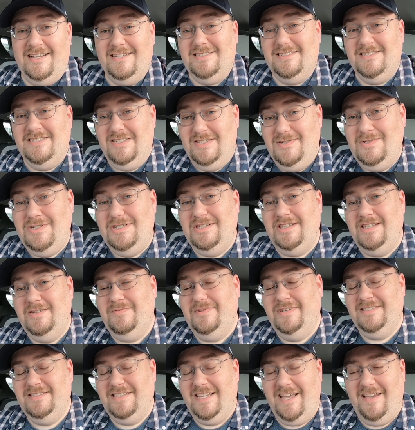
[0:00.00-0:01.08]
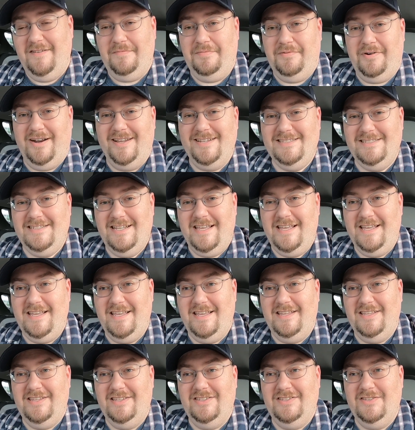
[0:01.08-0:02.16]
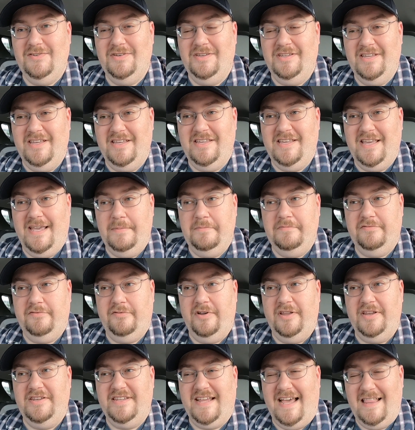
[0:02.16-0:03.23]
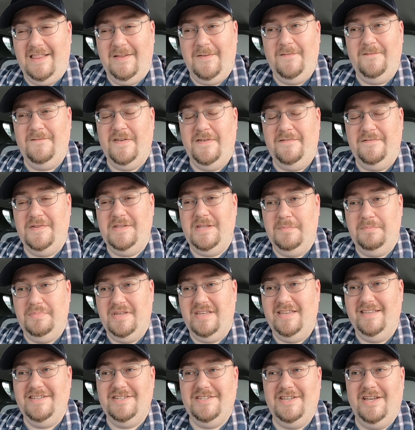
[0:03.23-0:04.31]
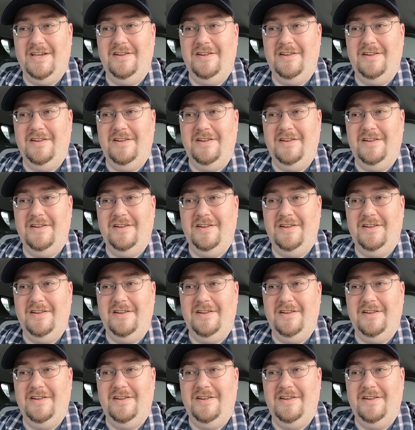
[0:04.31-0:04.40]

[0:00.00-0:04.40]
Usually when it's half price day, you can get games for $1.50 a piece.